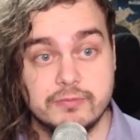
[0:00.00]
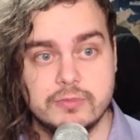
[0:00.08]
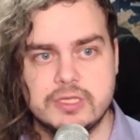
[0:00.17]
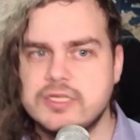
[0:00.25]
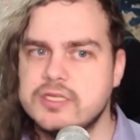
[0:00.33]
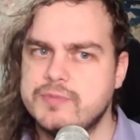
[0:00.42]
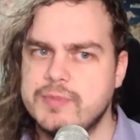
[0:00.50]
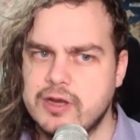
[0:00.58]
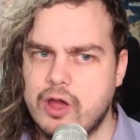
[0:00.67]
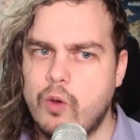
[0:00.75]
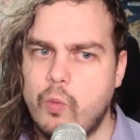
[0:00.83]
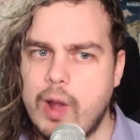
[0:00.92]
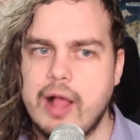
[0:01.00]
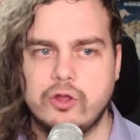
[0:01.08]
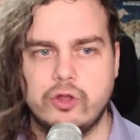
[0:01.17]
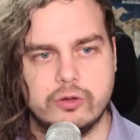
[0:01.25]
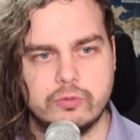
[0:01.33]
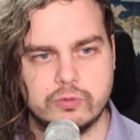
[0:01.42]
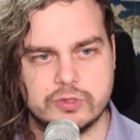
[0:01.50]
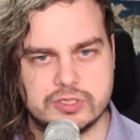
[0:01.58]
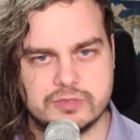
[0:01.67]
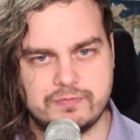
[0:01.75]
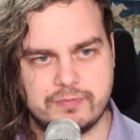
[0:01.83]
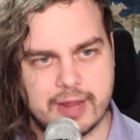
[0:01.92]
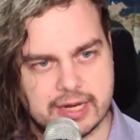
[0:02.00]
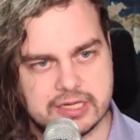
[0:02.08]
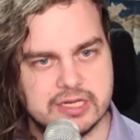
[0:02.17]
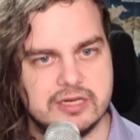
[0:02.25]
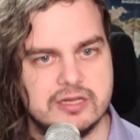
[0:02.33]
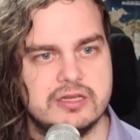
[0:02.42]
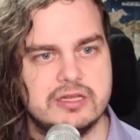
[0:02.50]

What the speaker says: This has been a good, respected